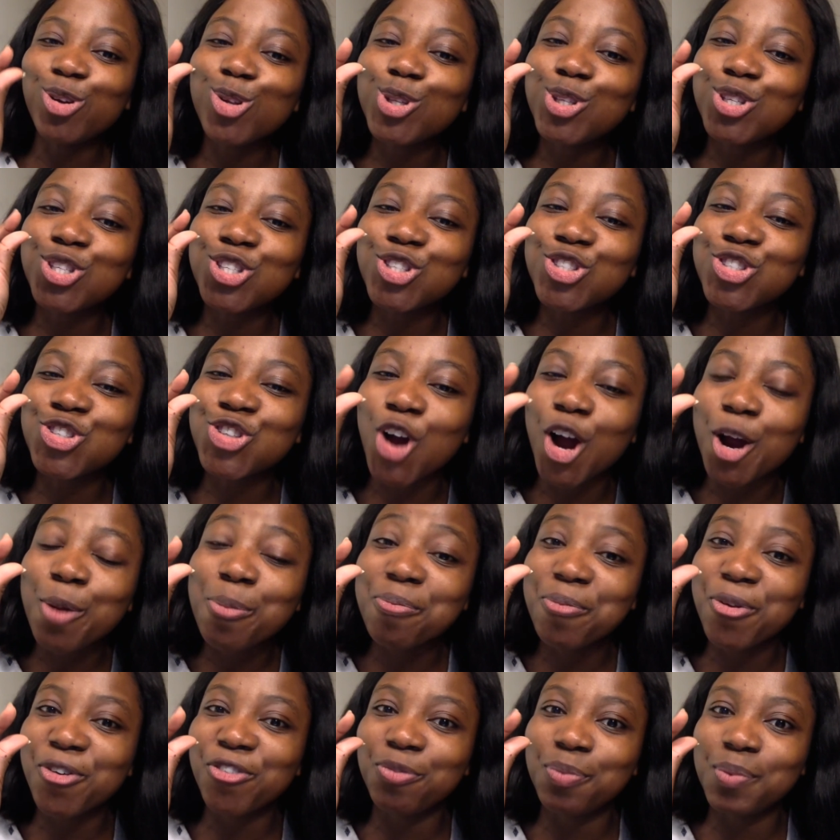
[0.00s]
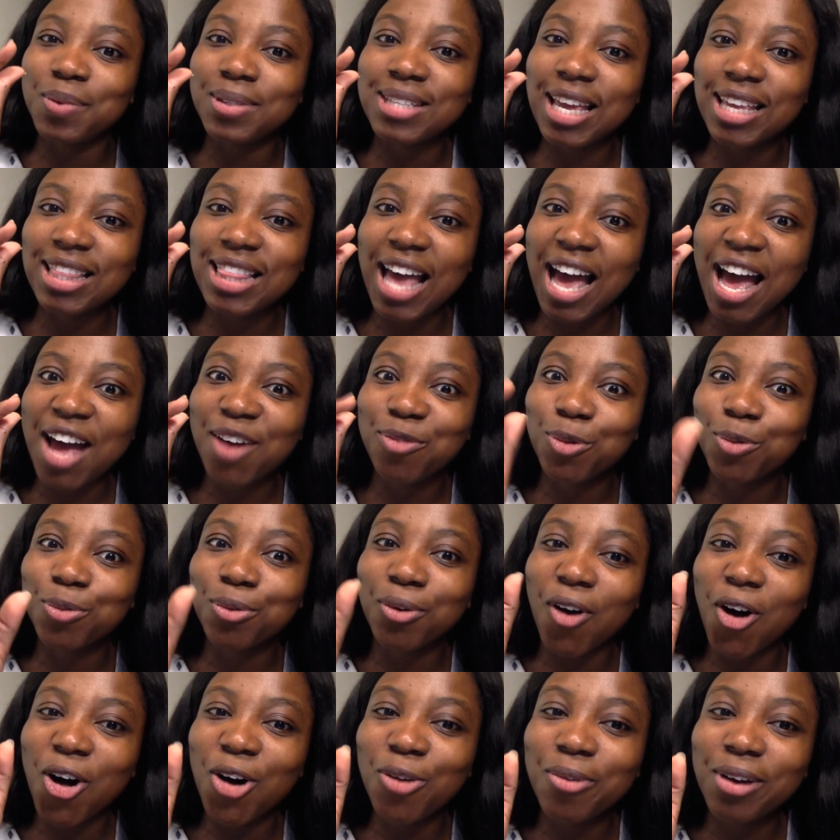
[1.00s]
sharp movements like that where we're
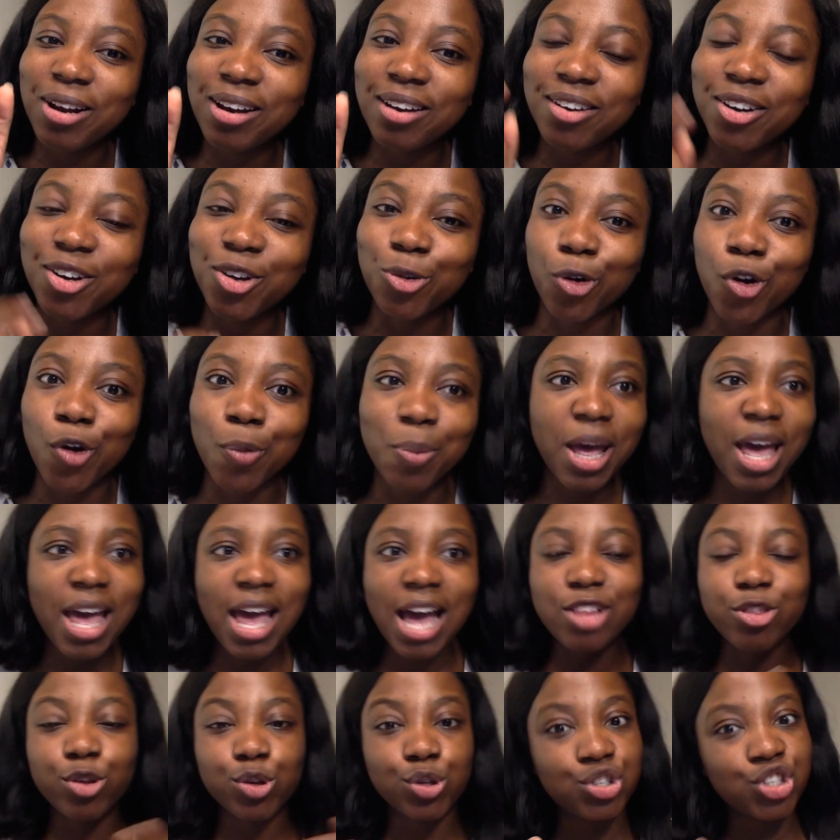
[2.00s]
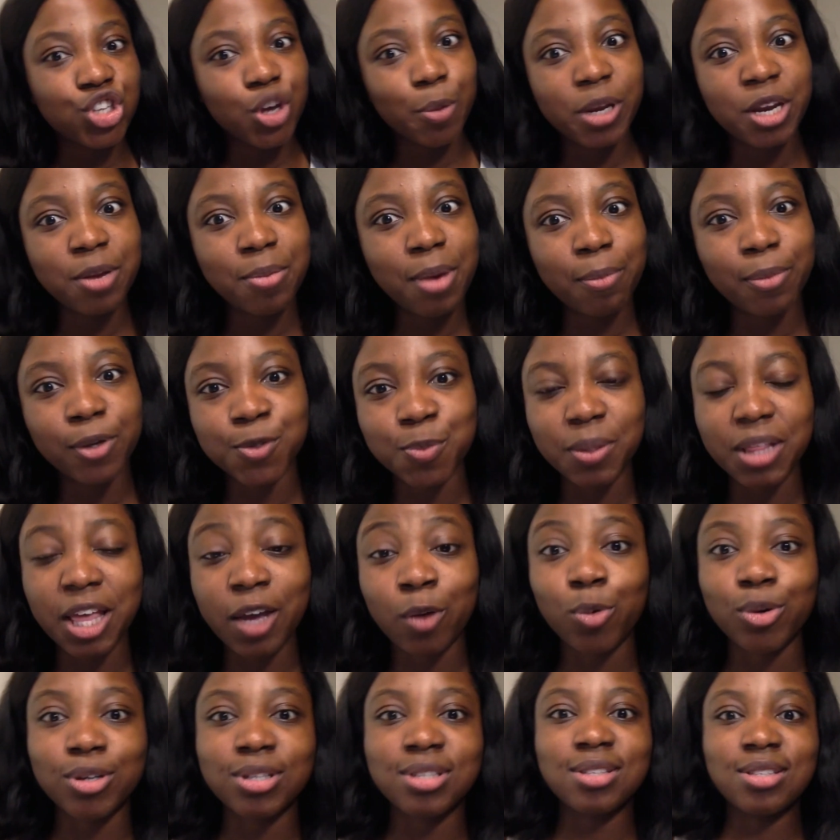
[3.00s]
all one in a group and there's so many members, but like
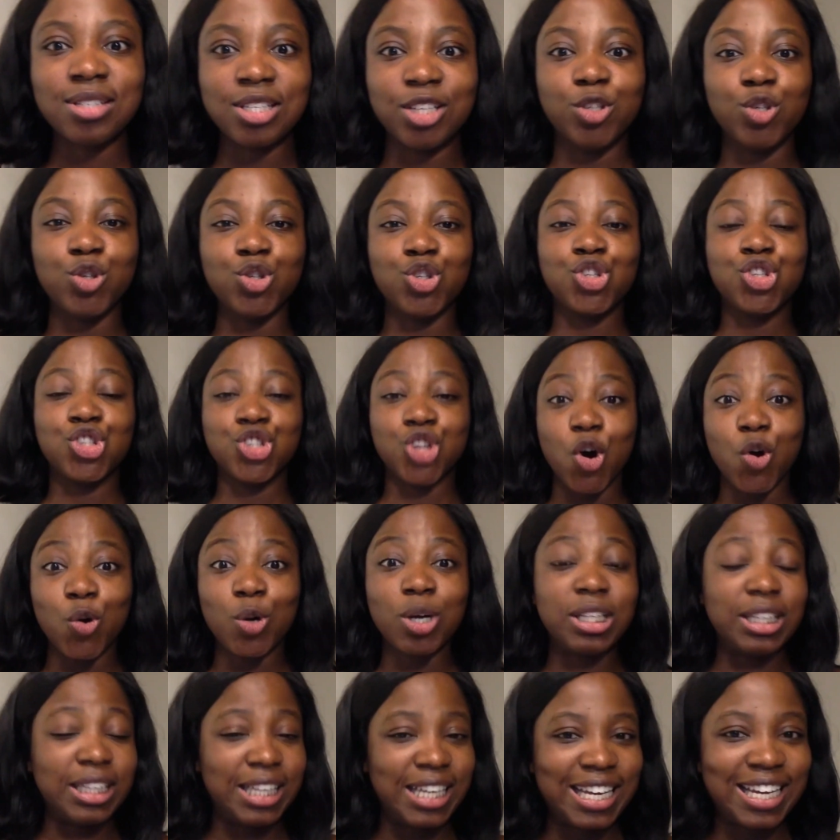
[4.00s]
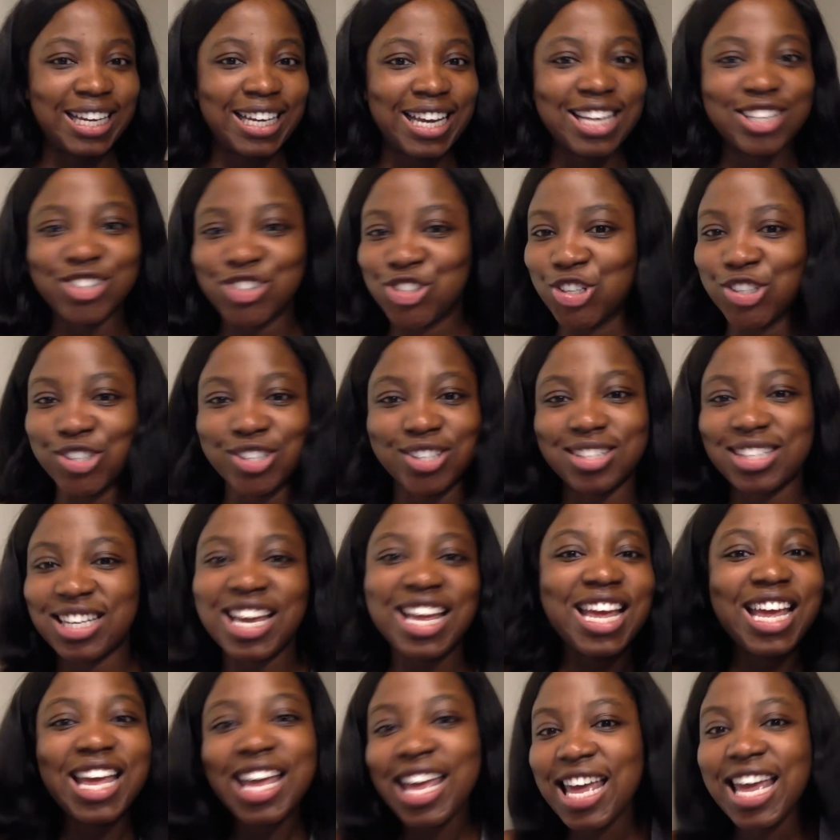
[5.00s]
we're still so clean is just...
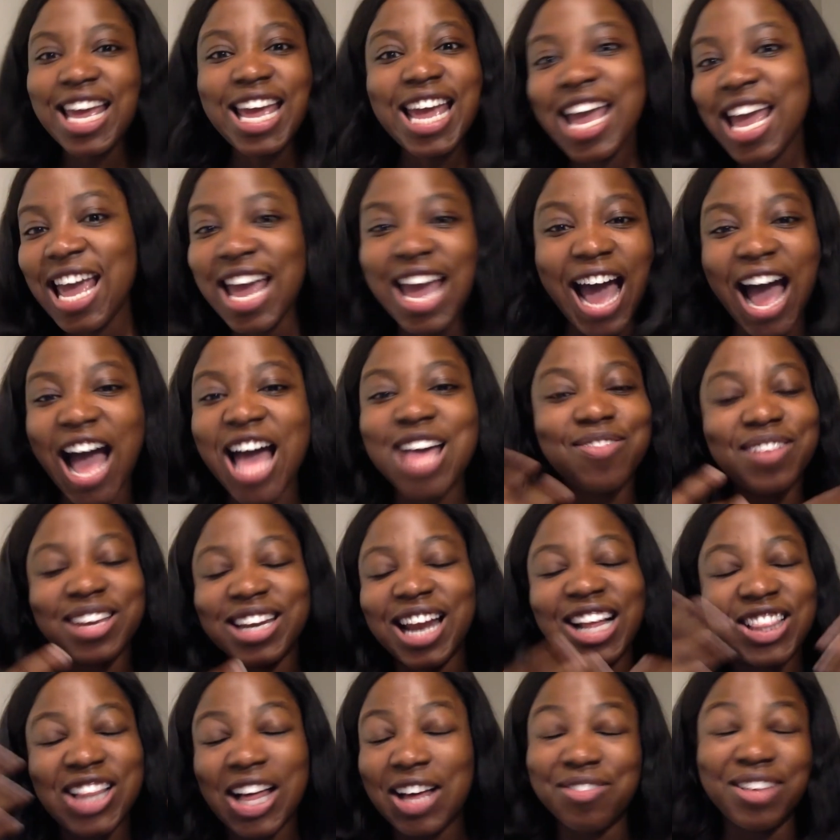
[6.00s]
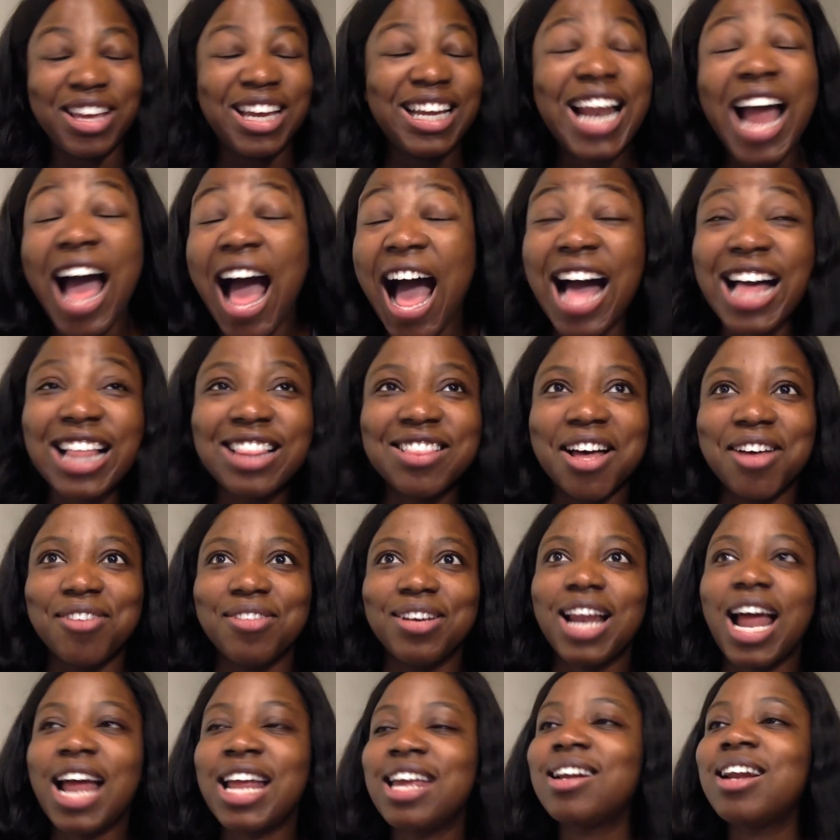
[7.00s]
I mean, I love it.
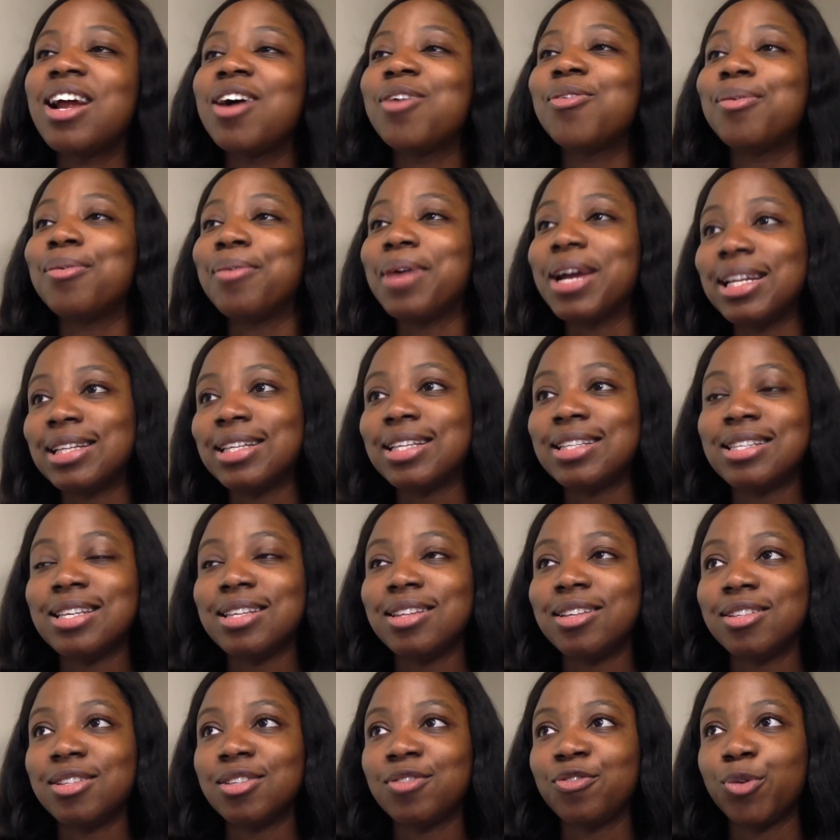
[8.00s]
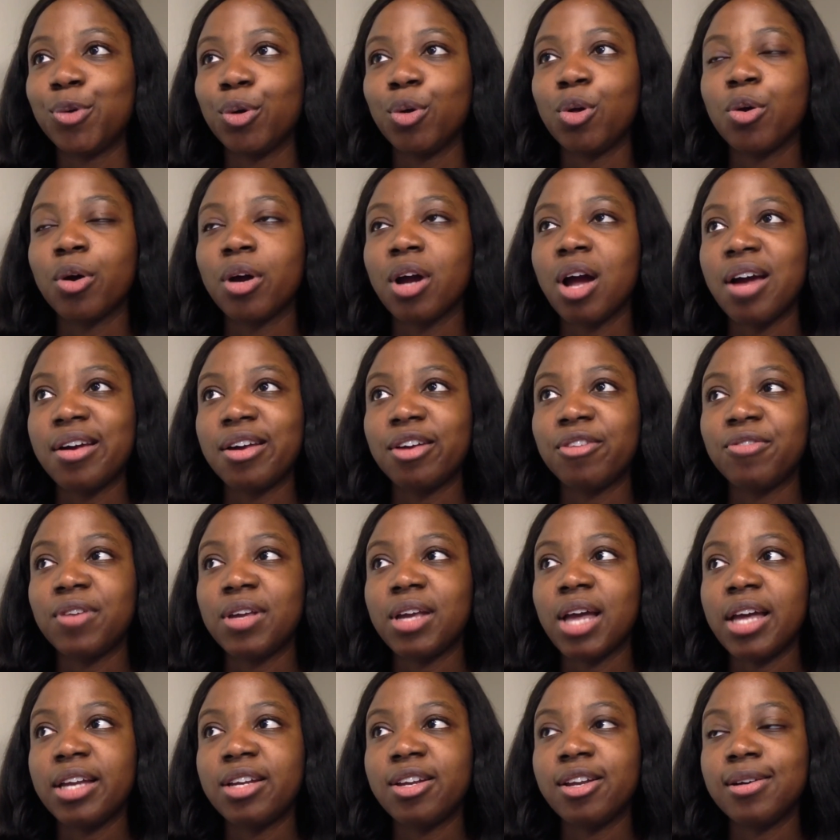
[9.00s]
I cannot wait to see this full choreography.
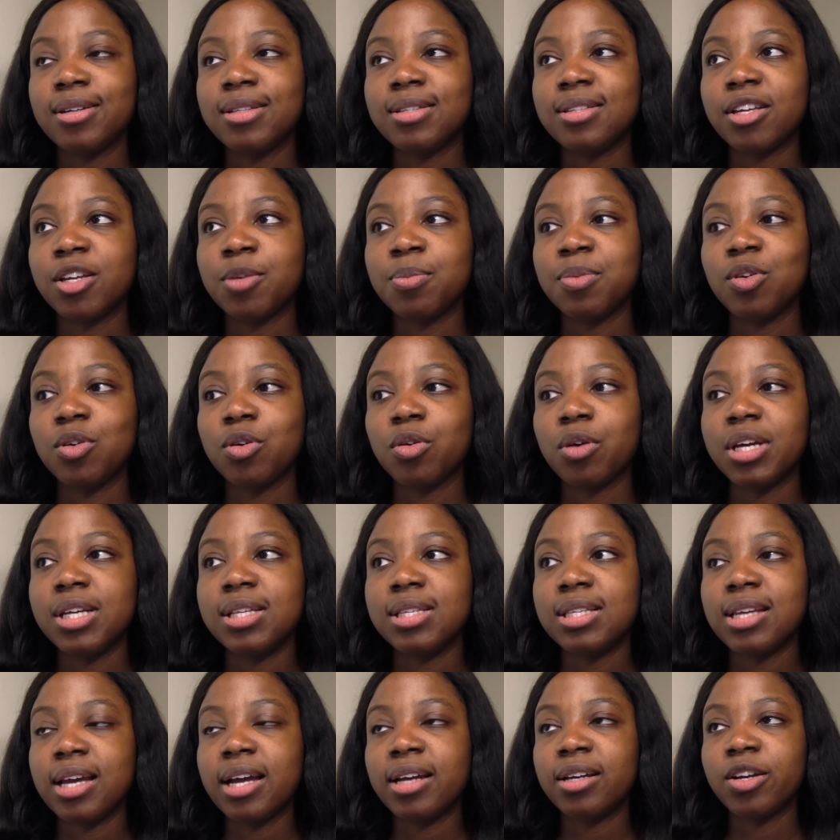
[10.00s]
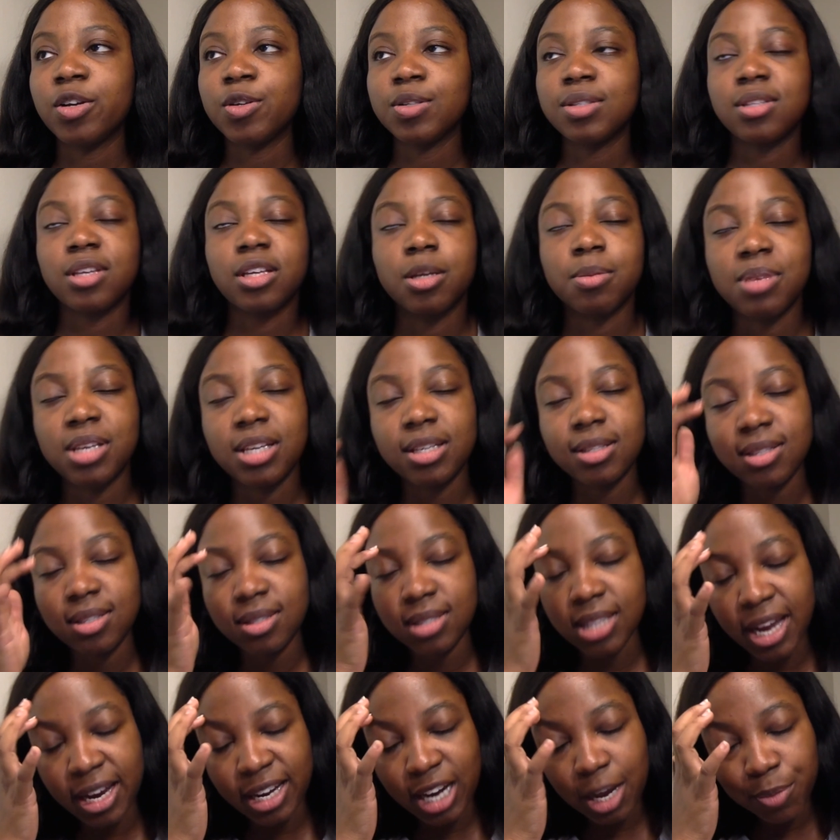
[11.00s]
I know it's going to be crazy. I know it's going to be
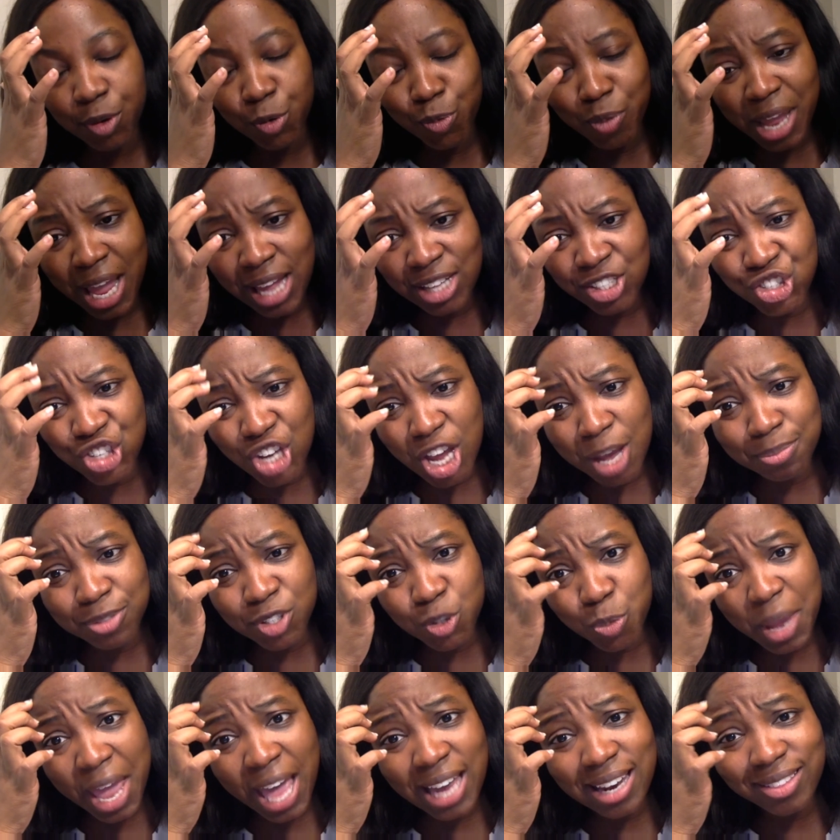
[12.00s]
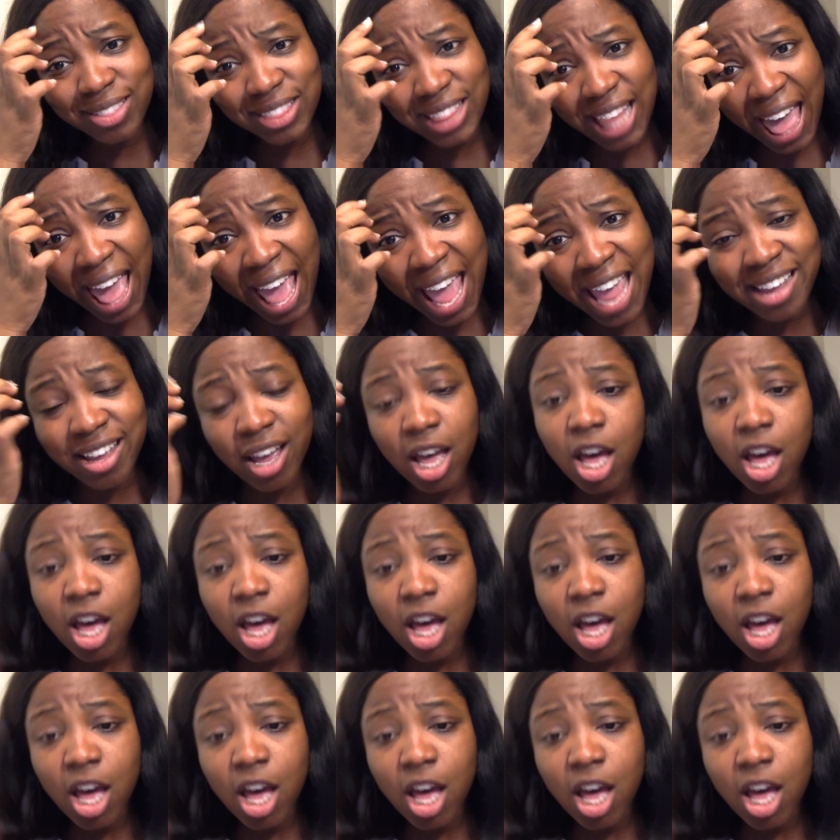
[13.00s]
insane. I mean, we had jumps. We had a leg.